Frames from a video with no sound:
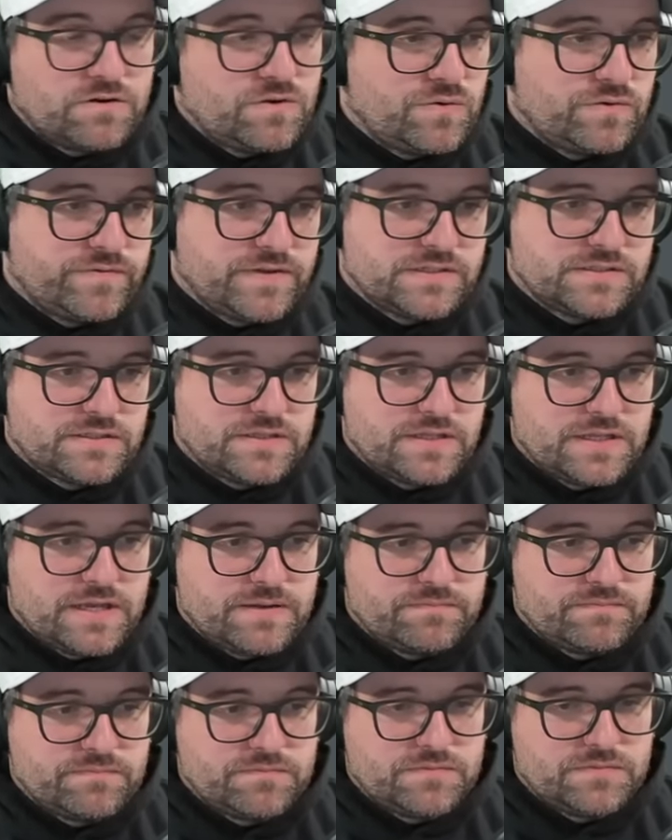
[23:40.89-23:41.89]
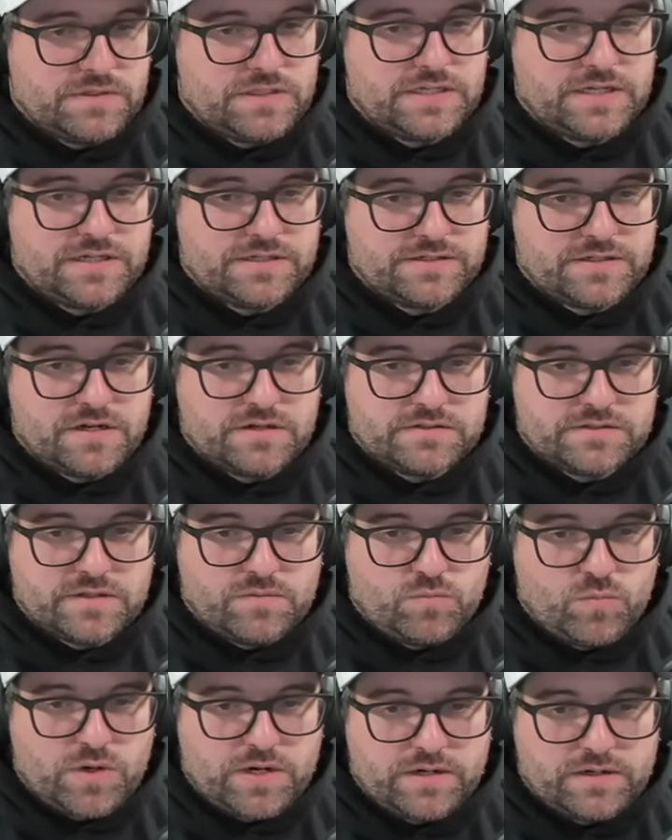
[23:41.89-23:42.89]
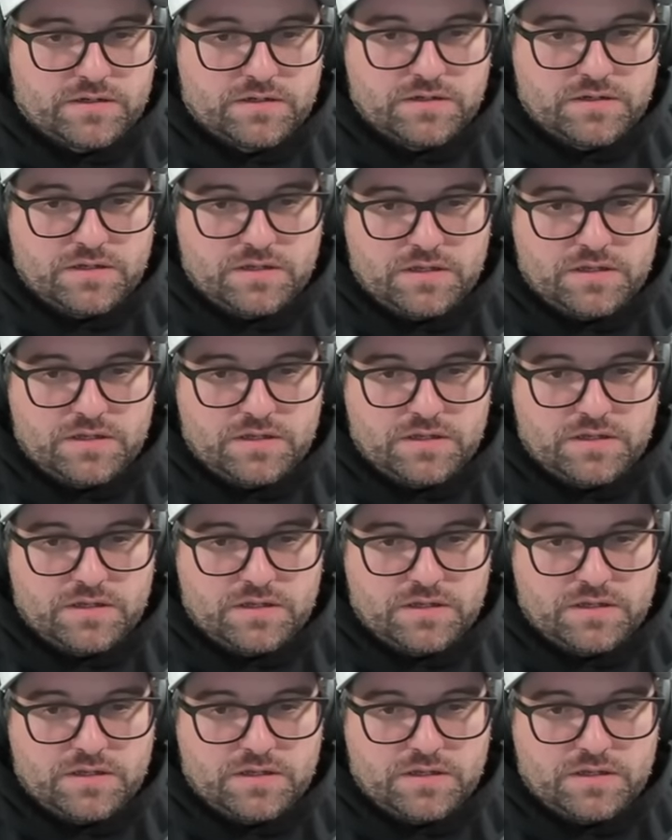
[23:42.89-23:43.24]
no offense to them, they got to start somewhere.